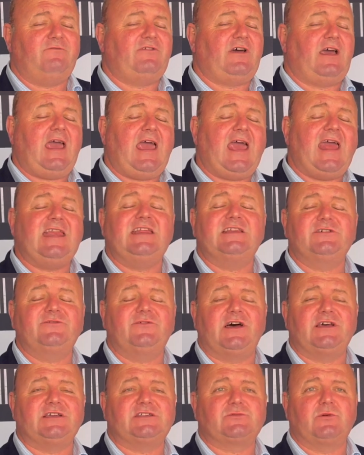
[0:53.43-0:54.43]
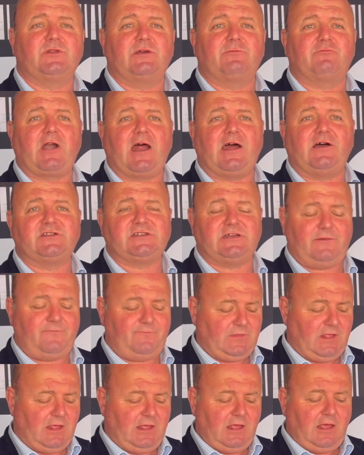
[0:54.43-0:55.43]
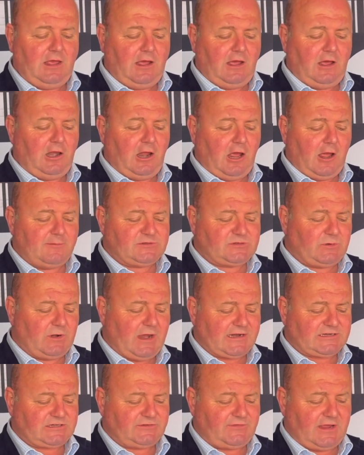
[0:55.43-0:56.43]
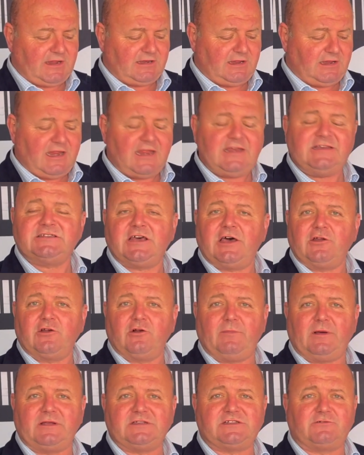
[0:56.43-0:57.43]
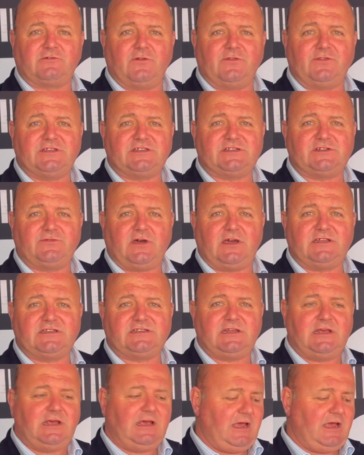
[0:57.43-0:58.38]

fact any device with a browser, alarms will activate an internal buzzer on this device